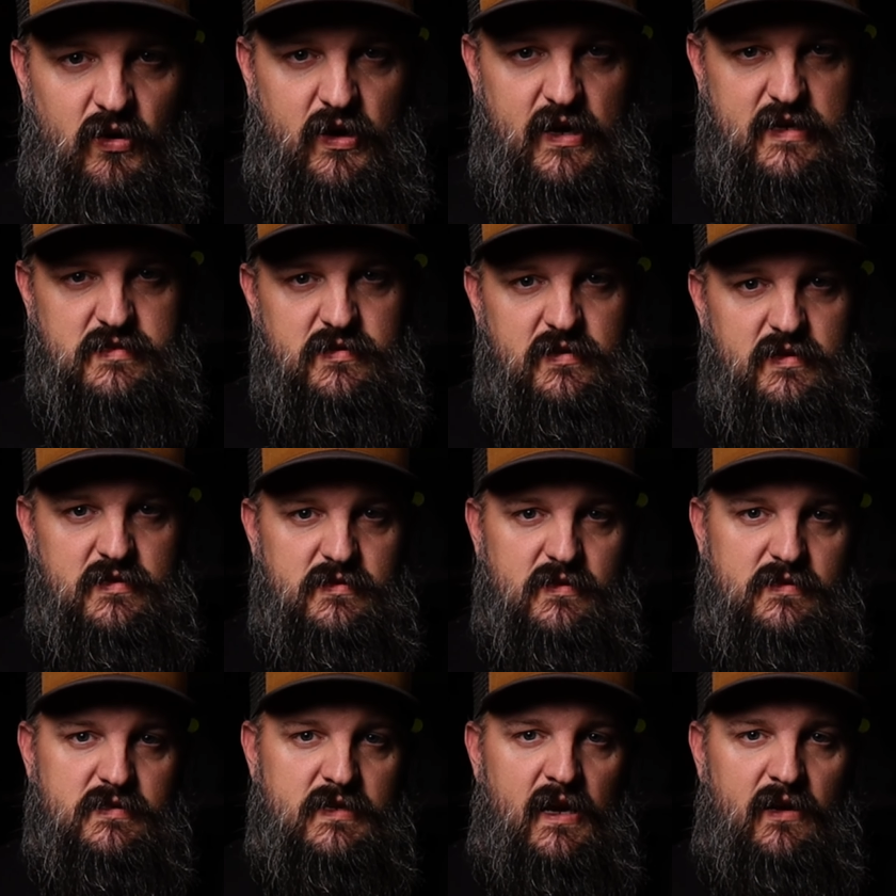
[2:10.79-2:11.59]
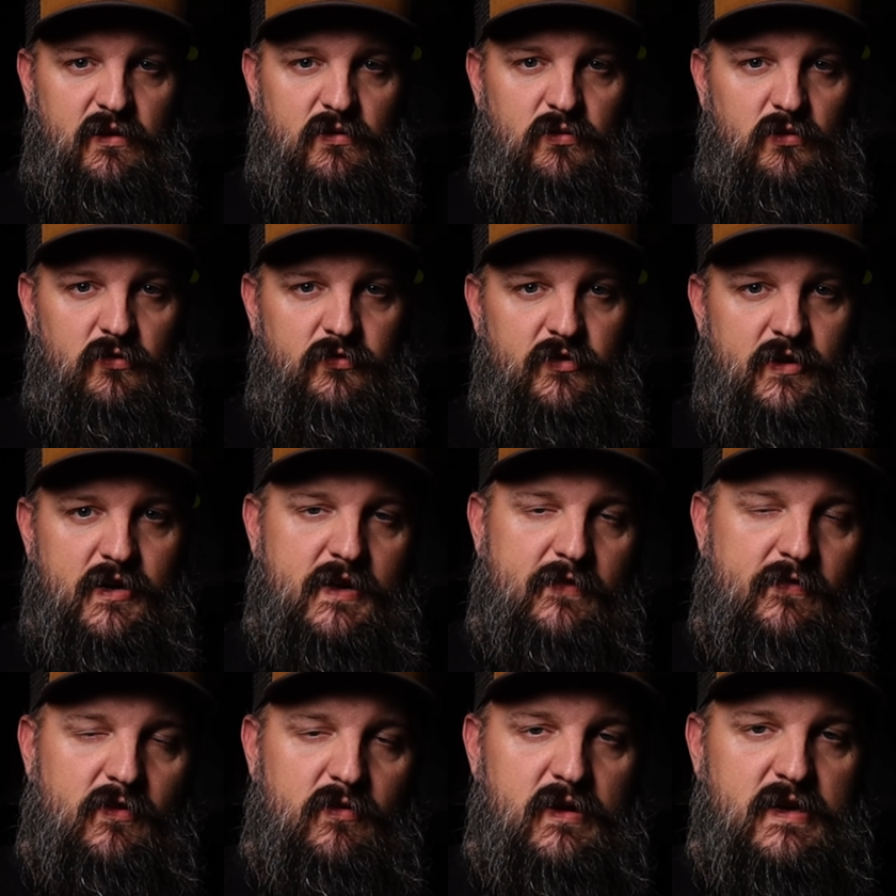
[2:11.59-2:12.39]
Okay, so this looks kind of cool for a
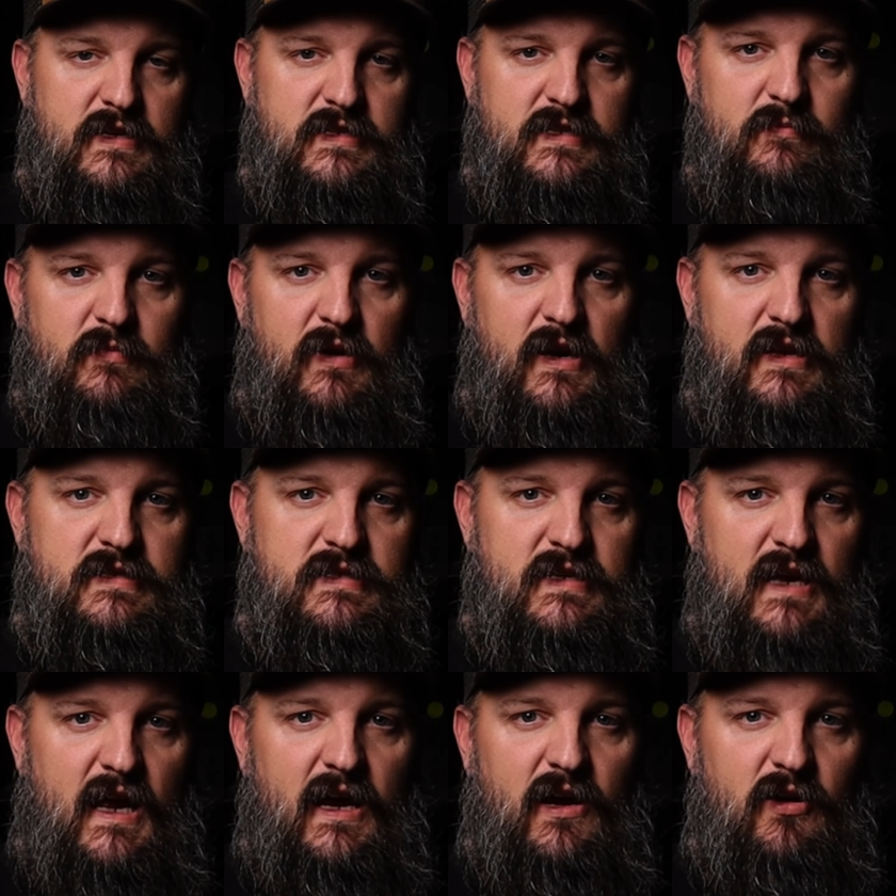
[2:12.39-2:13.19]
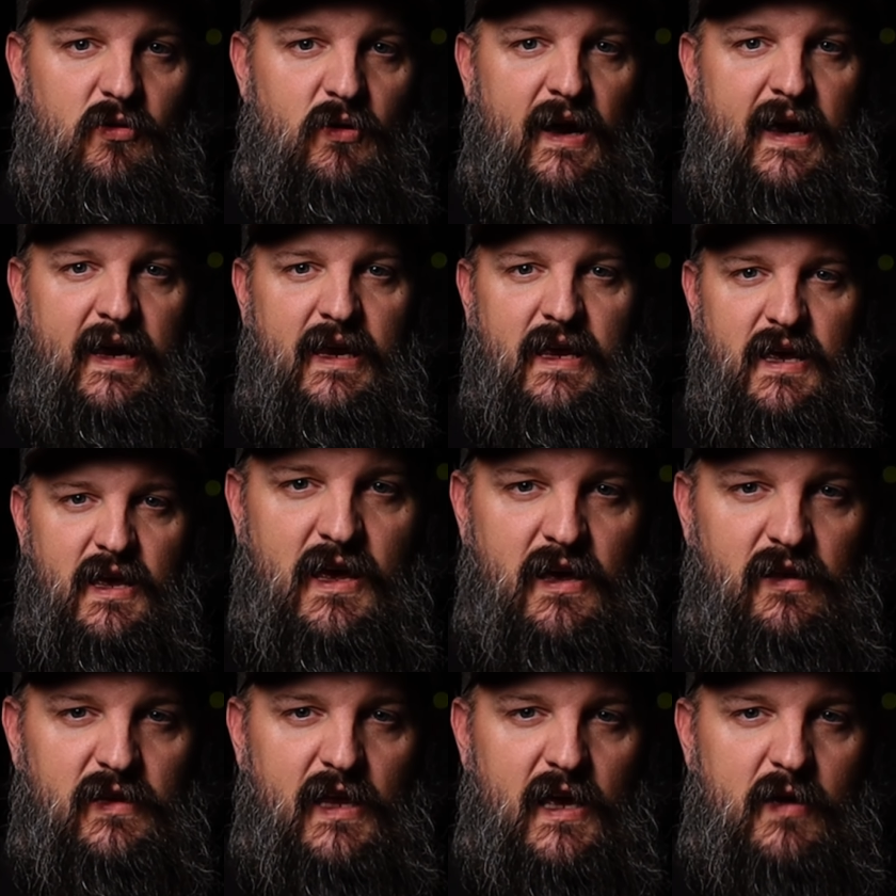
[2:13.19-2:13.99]
different reason, but it's not quite
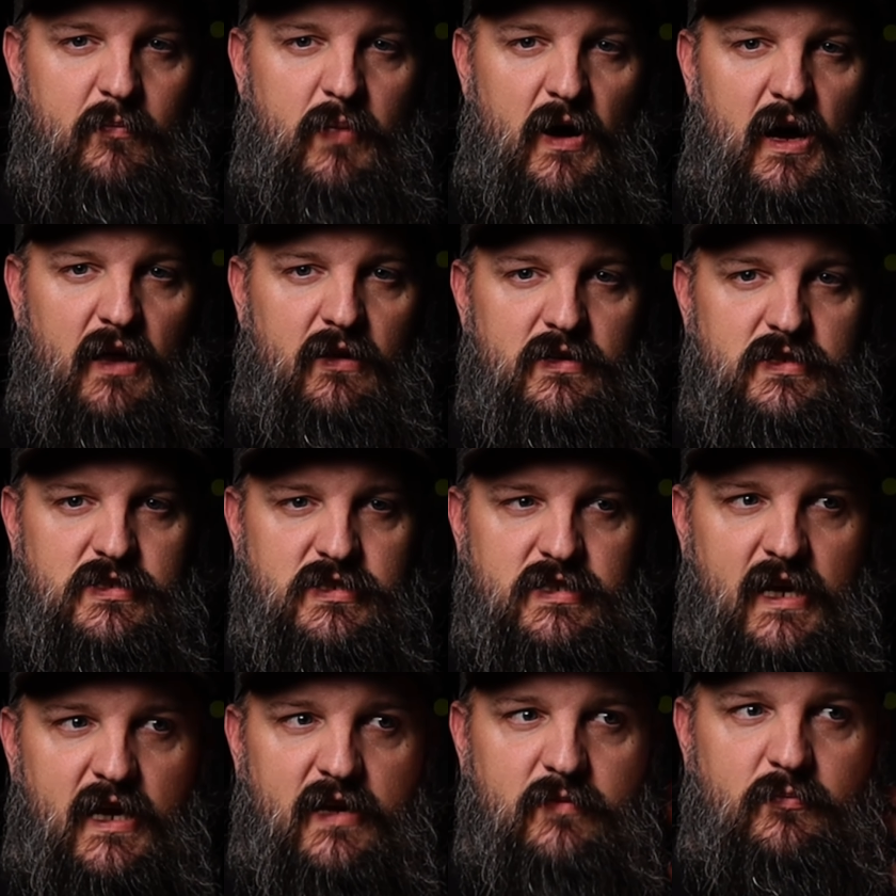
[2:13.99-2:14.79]
like polished yet.